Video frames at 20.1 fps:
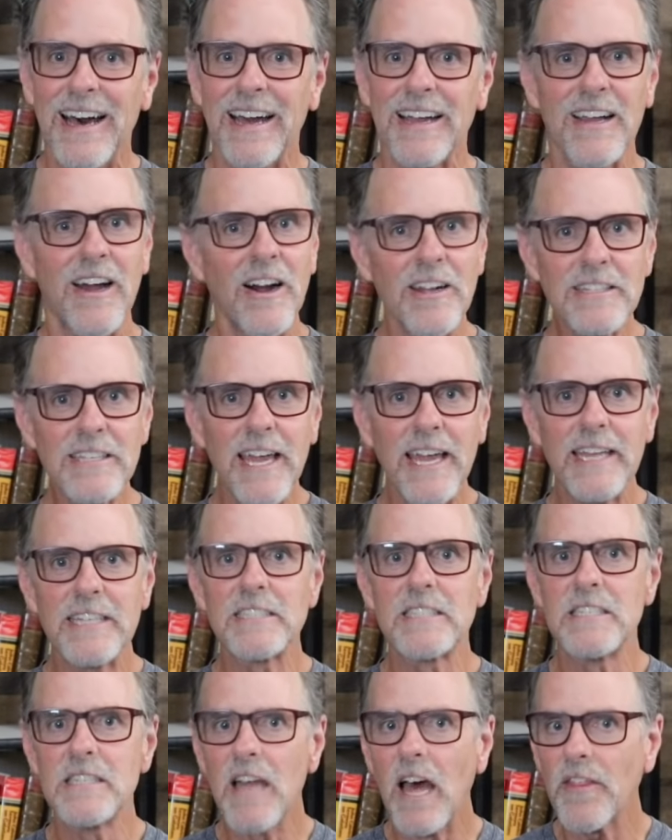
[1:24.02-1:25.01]
Kanye
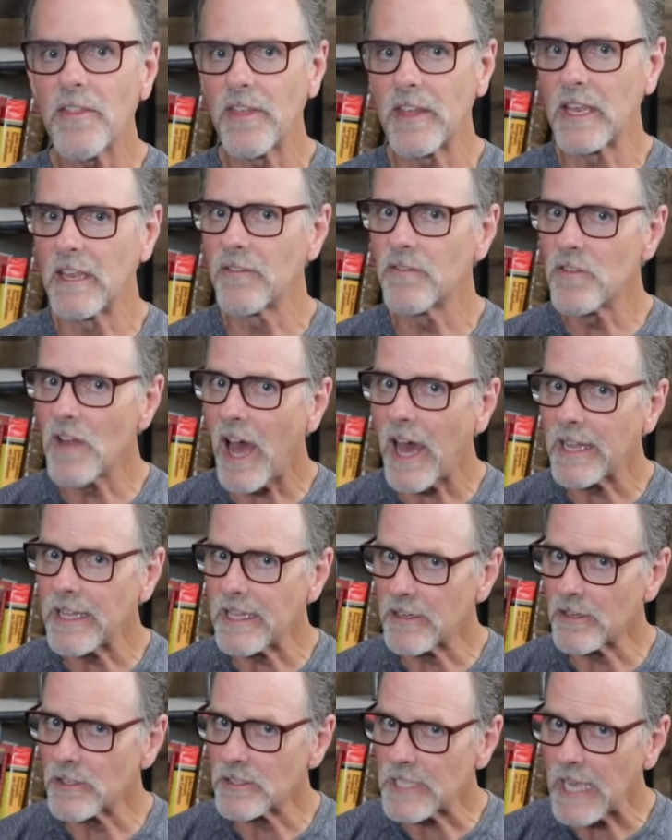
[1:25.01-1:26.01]
is nothing if not
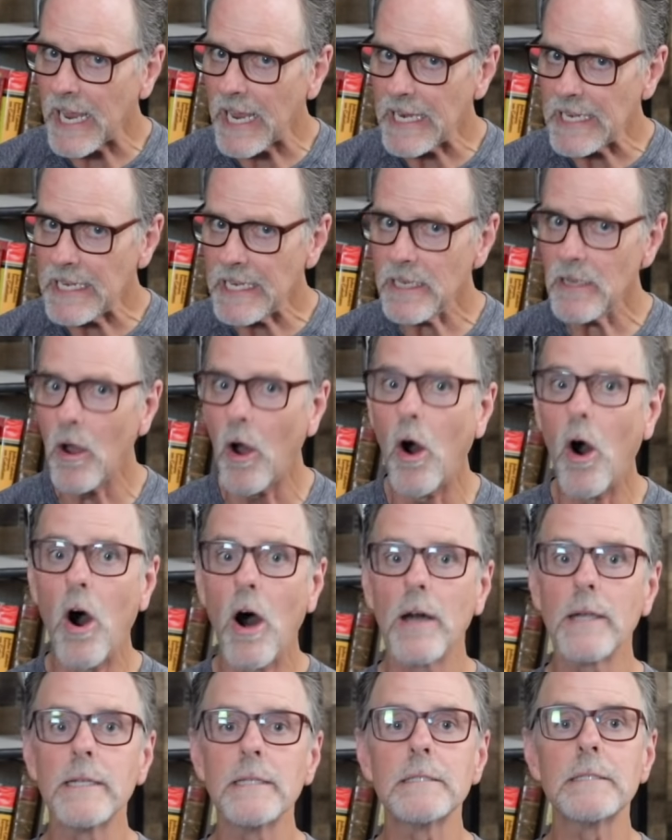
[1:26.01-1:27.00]
entertaining,
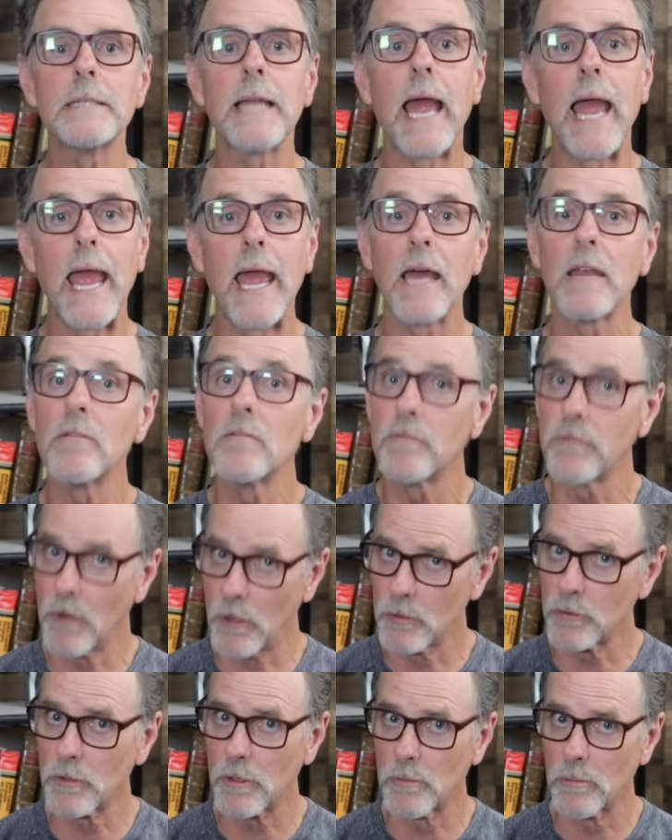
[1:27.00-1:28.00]
honest, and
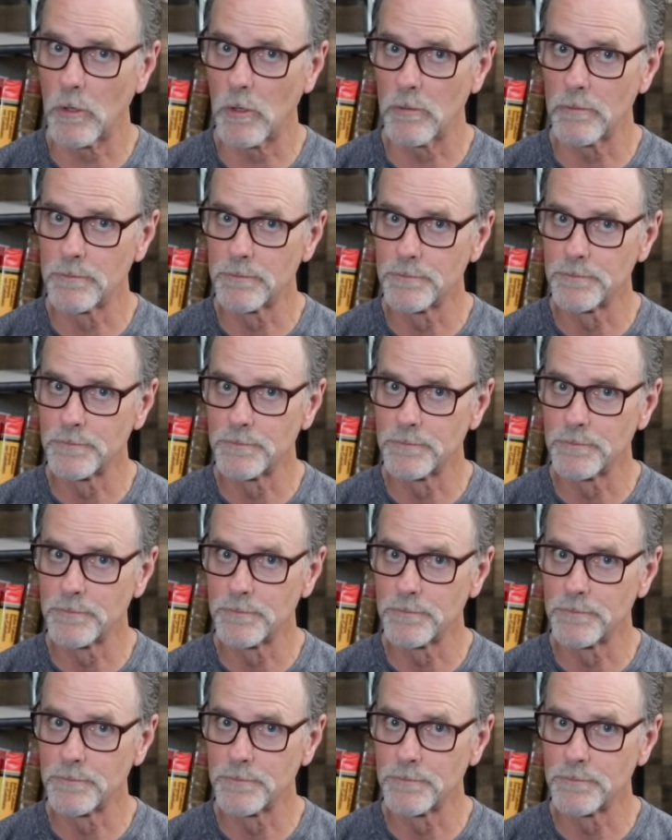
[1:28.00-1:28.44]
vulnerable.